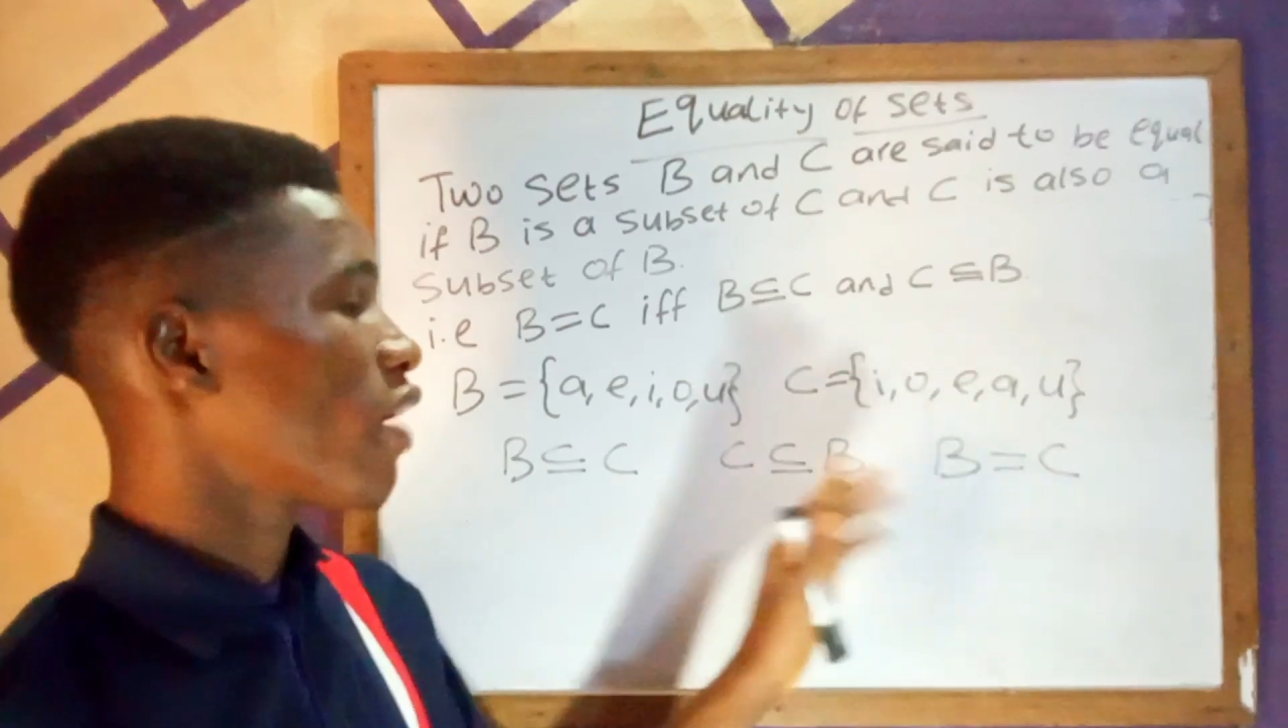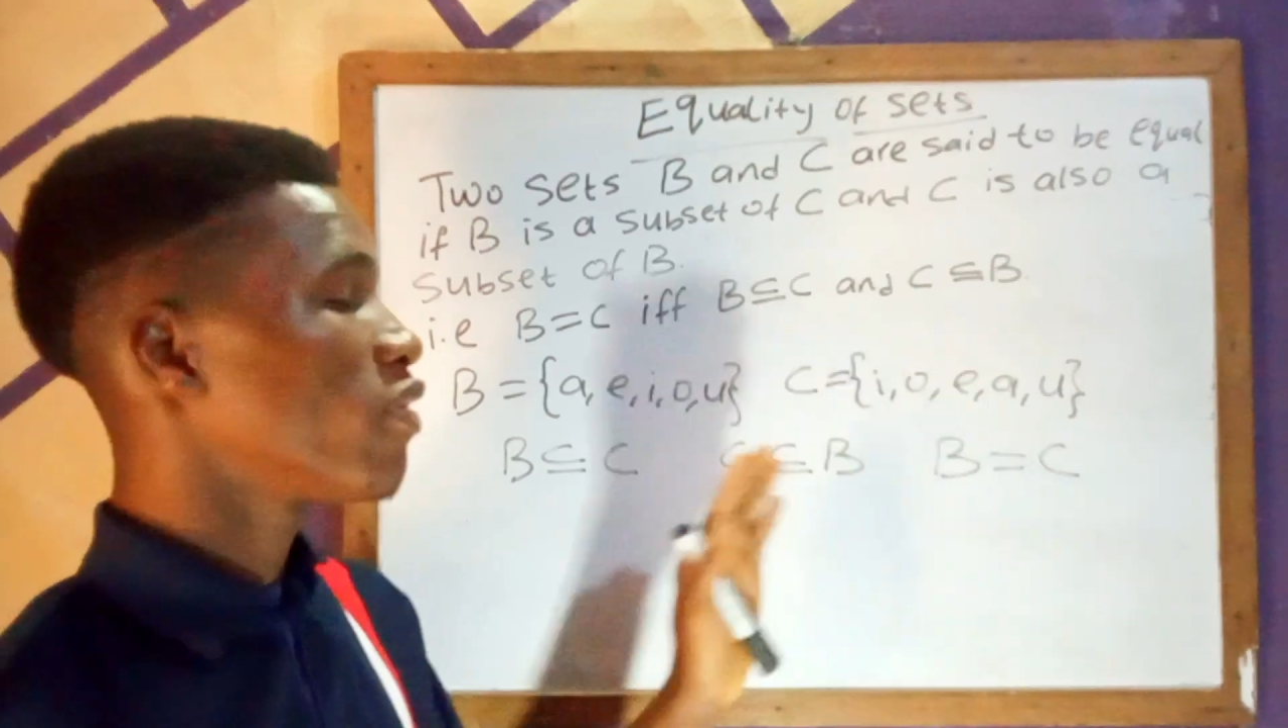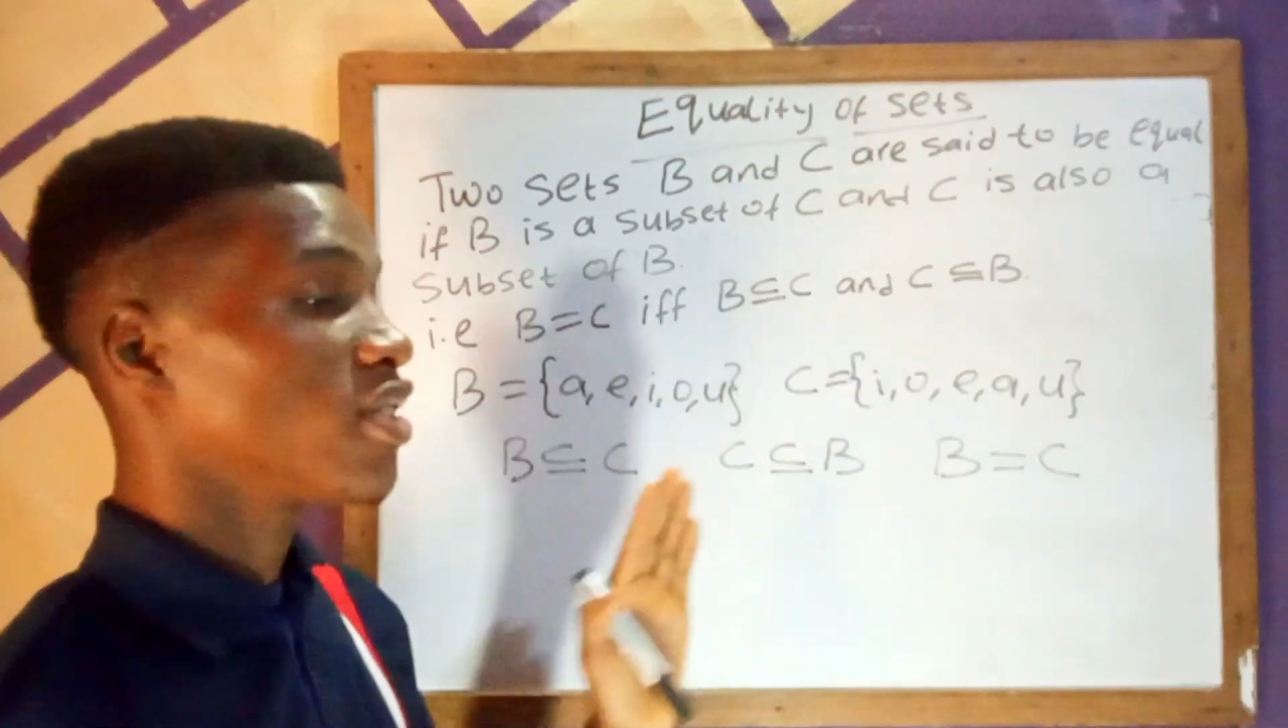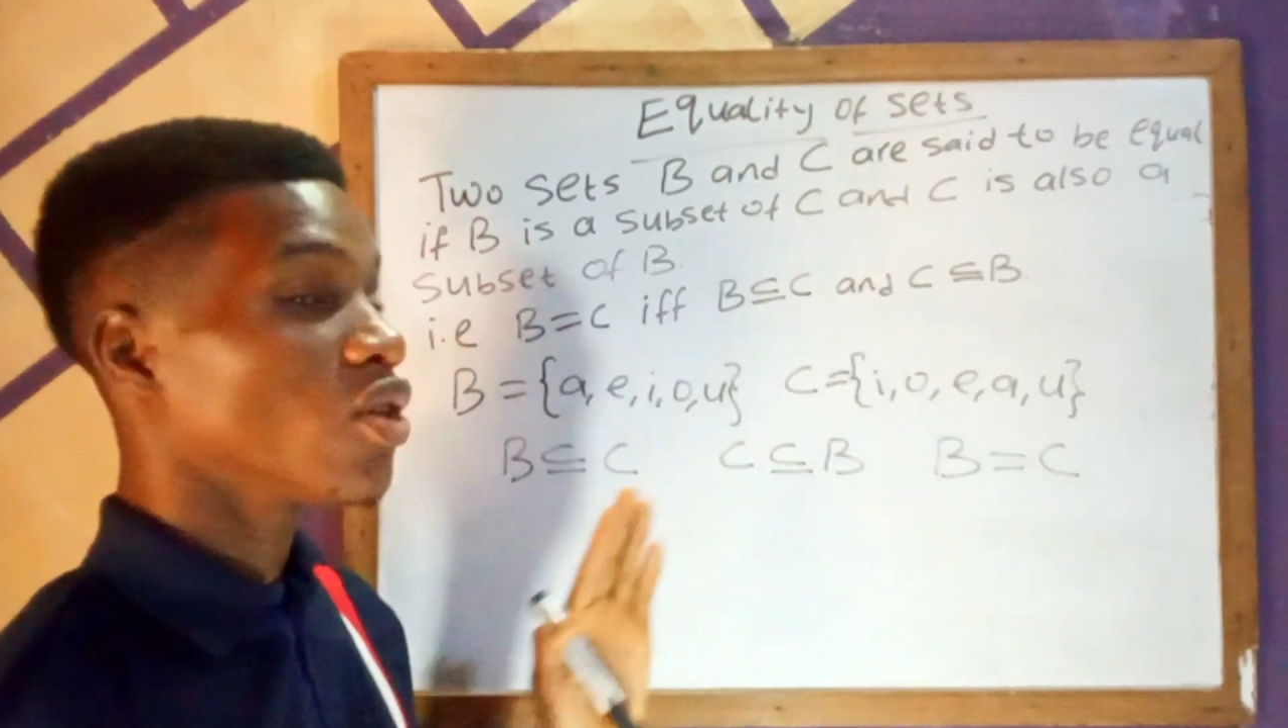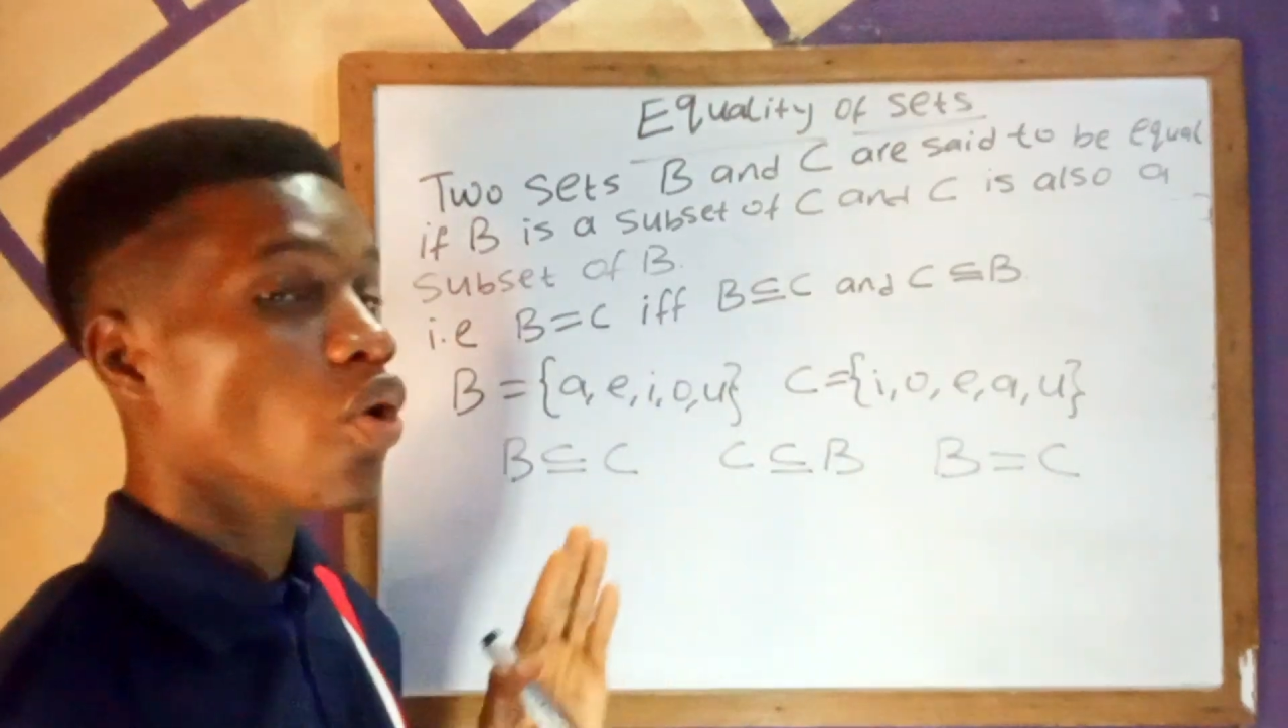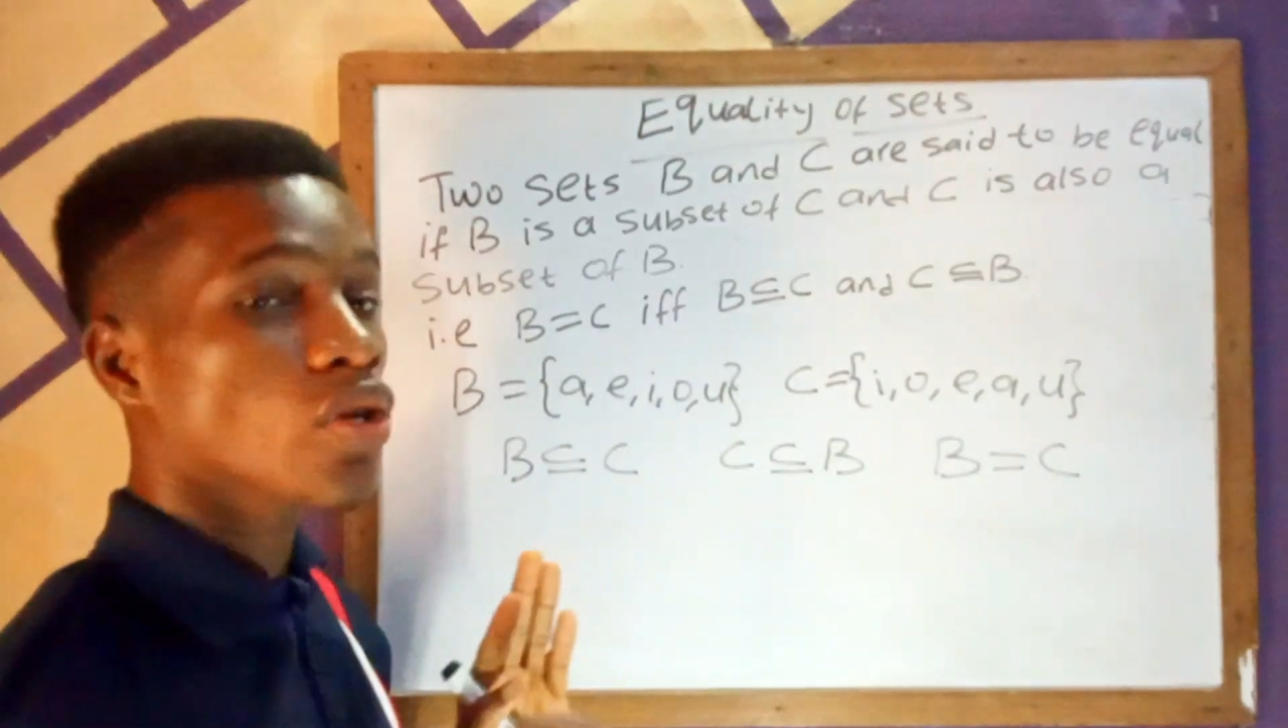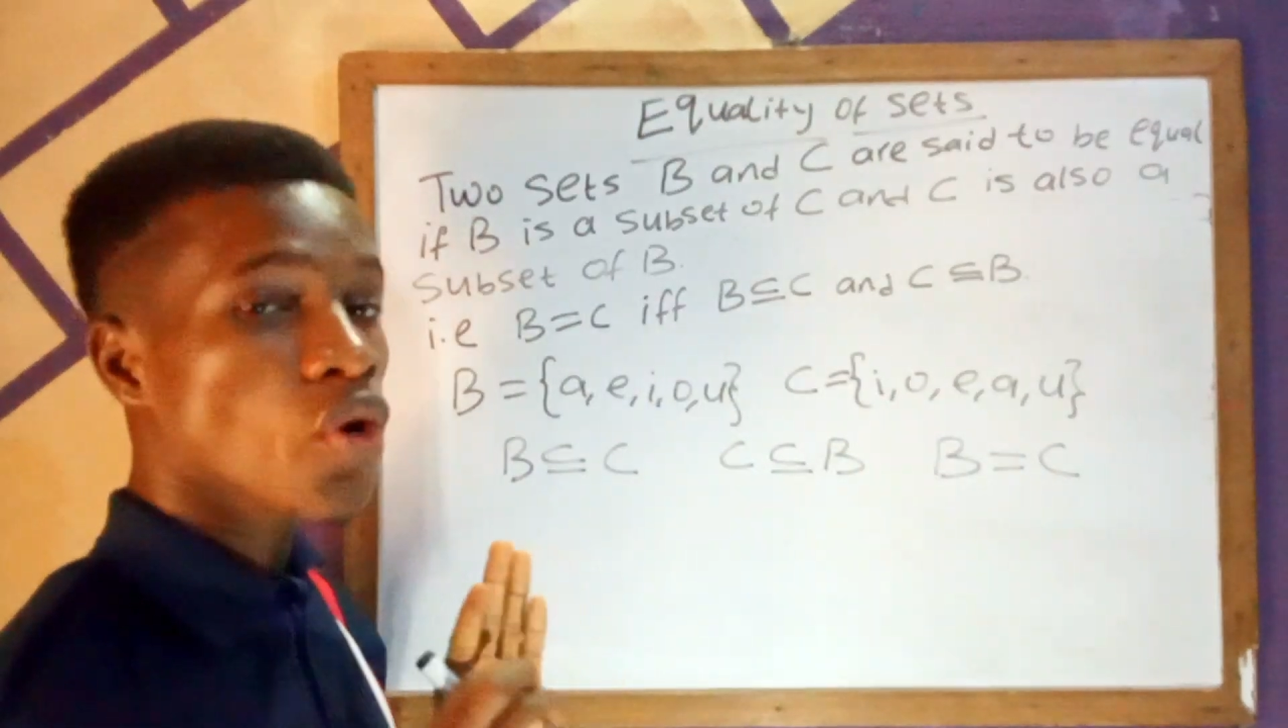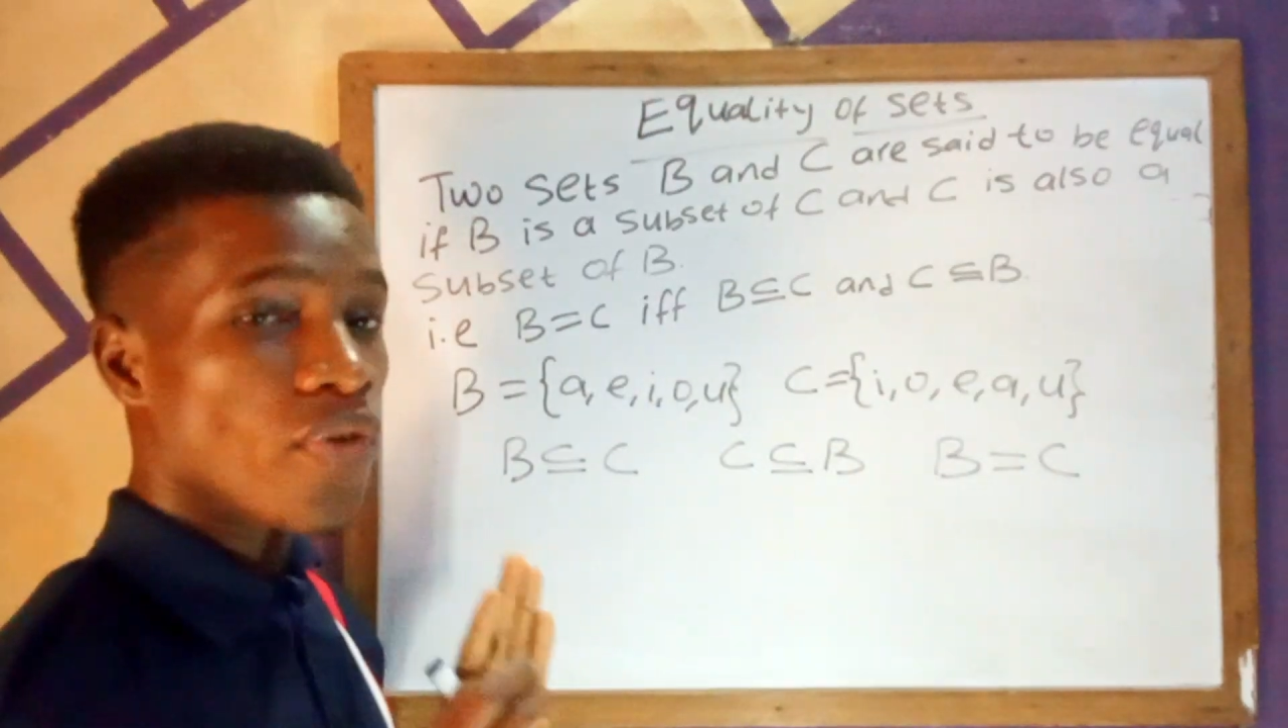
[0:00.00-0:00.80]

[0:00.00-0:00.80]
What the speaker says: that means the order